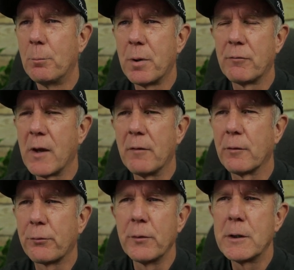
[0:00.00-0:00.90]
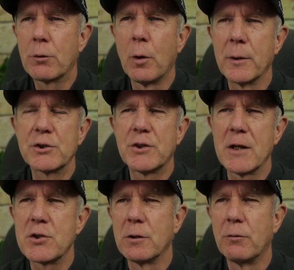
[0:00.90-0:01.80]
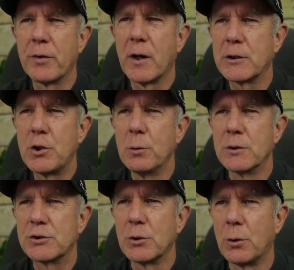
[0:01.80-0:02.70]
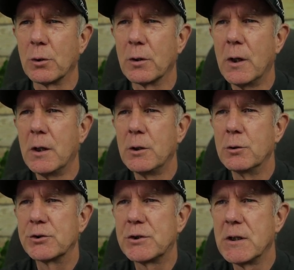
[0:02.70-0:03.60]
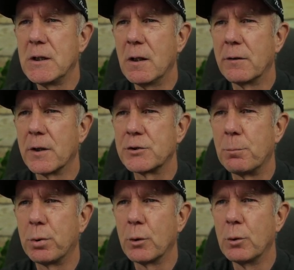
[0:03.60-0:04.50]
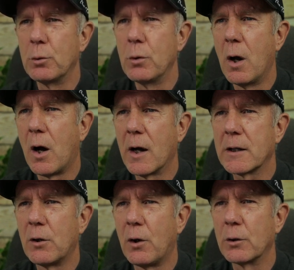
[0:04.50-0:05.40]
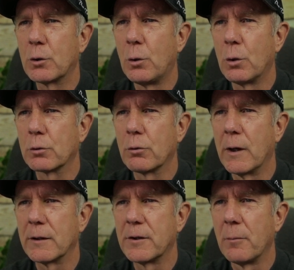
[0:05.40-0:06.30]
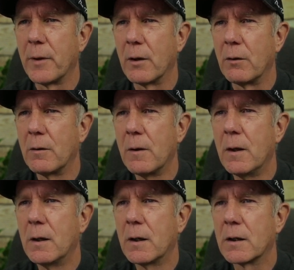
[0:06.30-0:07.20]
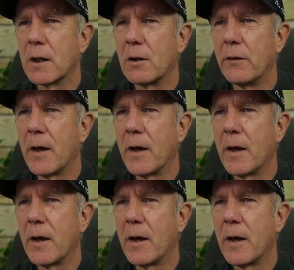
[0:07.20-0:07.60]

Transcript: but if you have the free Chrome extension vidIQ installed, you'll see this blue icon called Create Thumbnail. Click on